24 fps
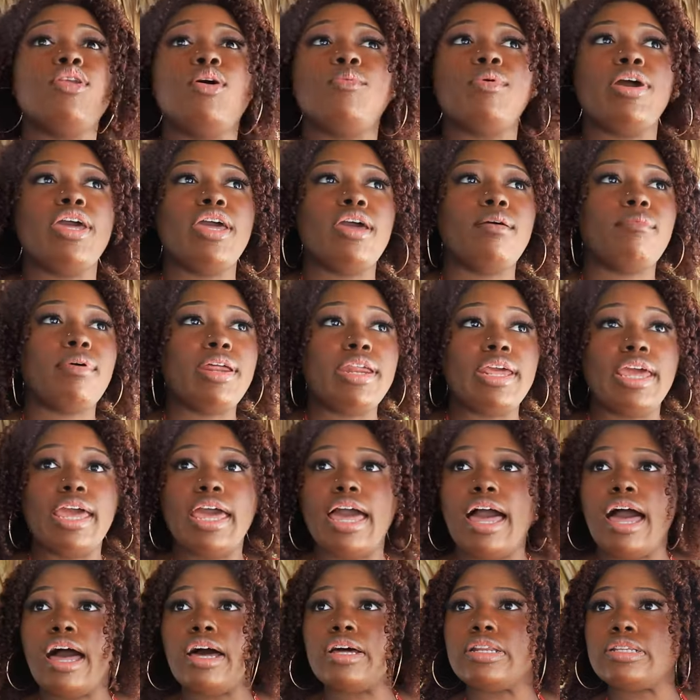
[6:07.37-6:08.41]
don't know where everybody
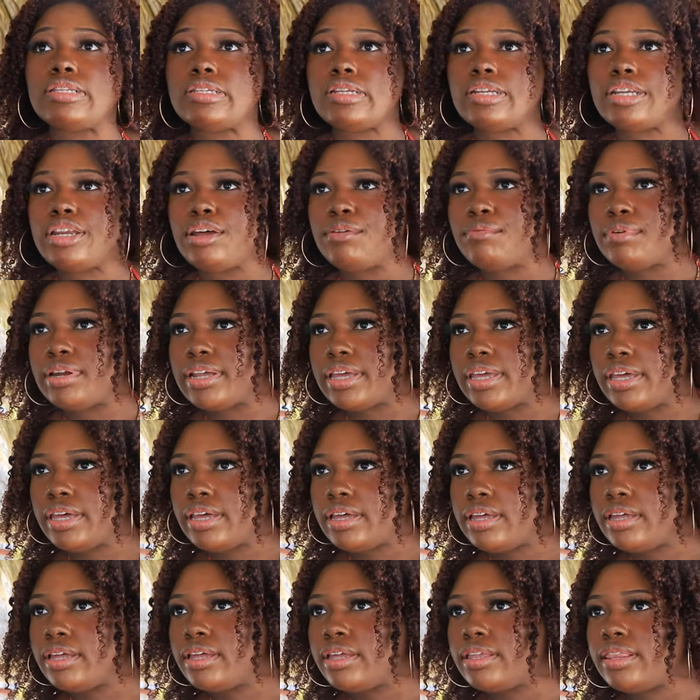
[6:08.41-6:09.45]
at. I honestly don't really
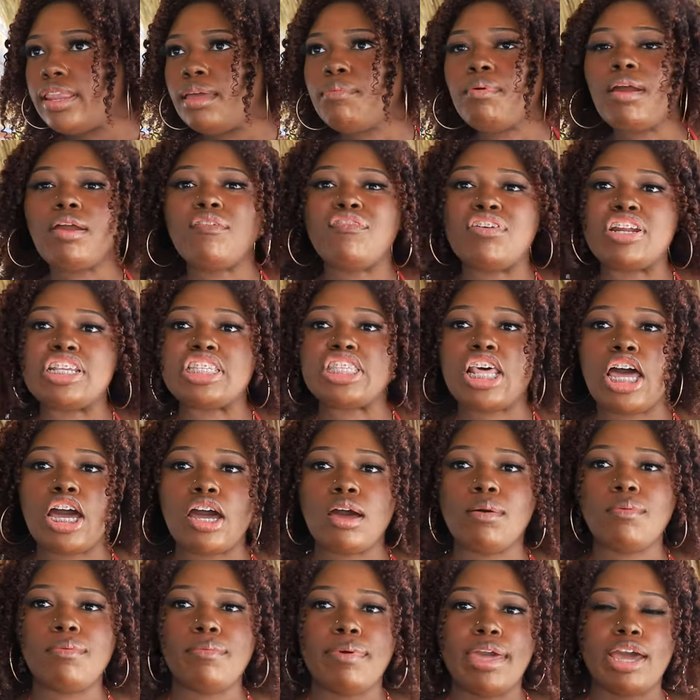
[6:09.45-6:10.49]
care. They probably for the start
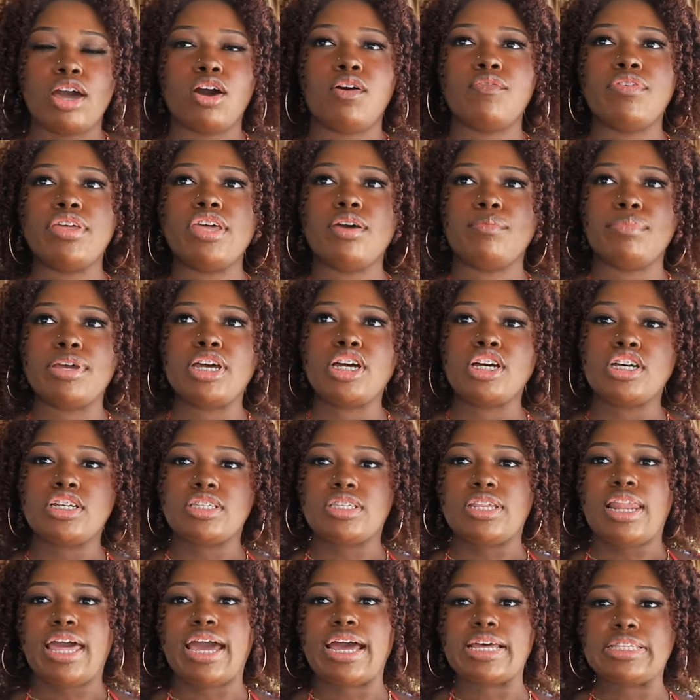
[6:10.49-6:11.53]
coming back over here
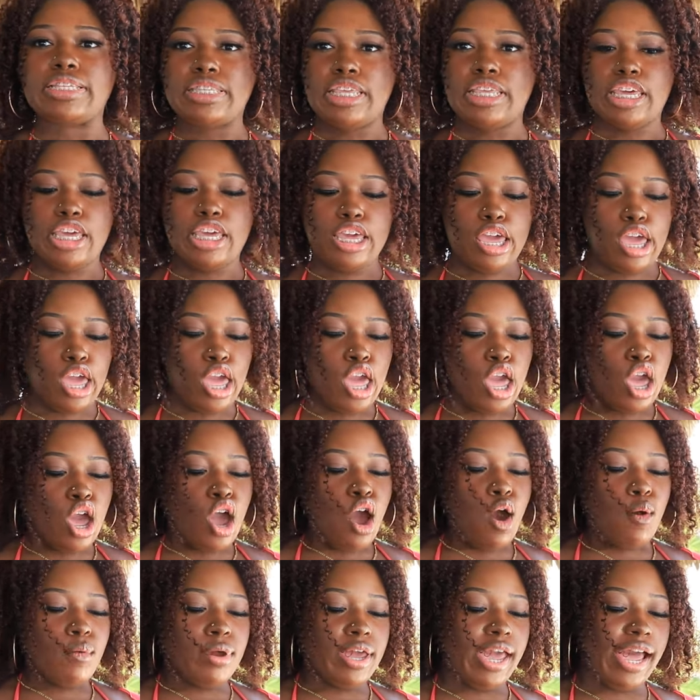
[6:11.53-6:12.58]
because, like I said,
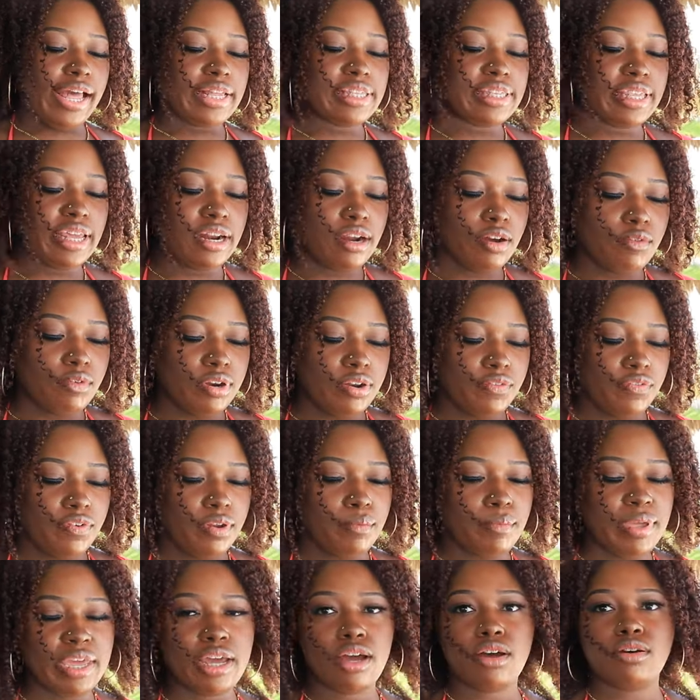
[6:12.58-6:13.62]
we got set up with the
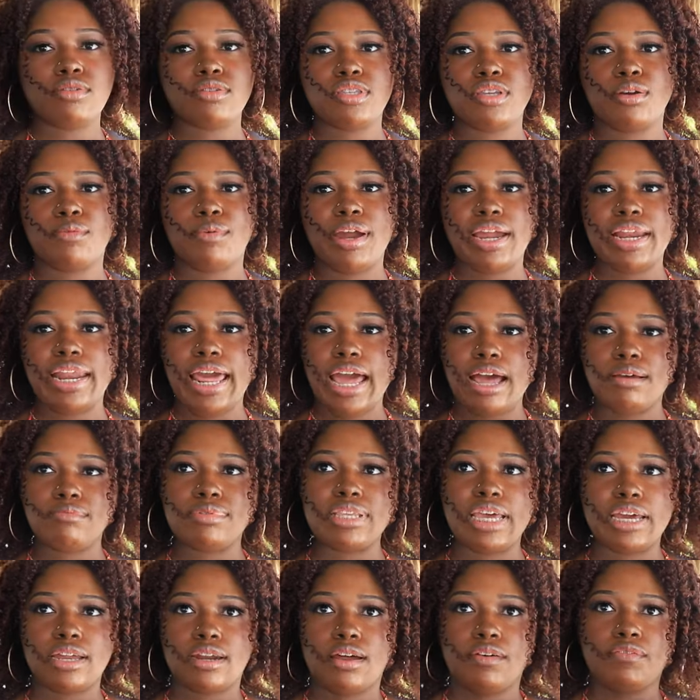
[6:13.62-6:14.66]
flamingos. So right now I'm
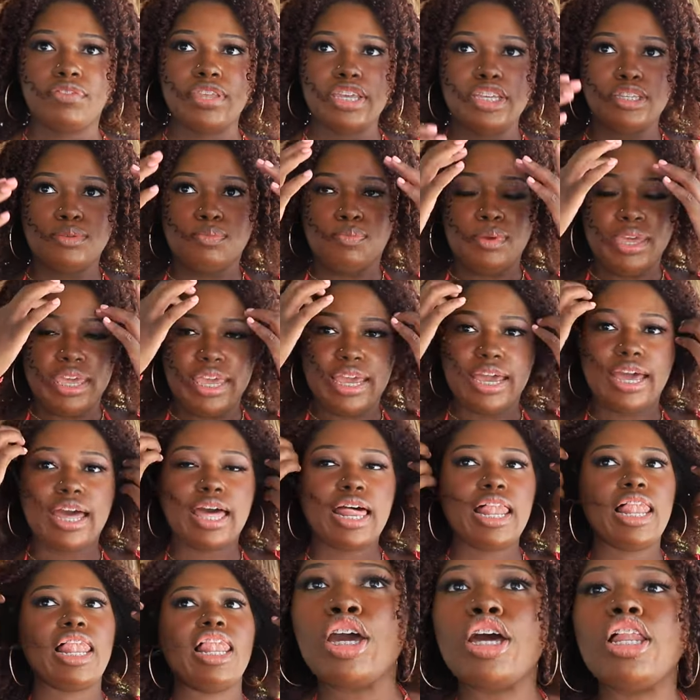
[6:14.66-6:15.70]
taking off these big,
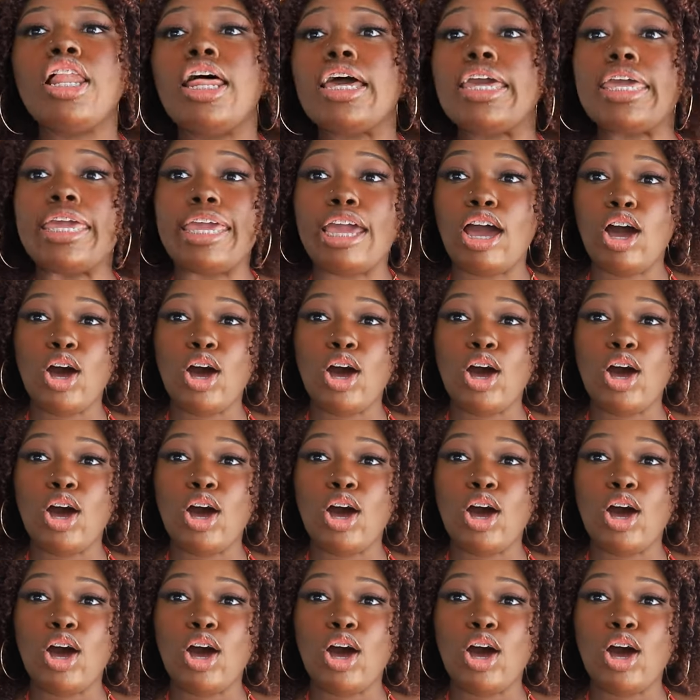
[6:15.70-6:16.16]
clucky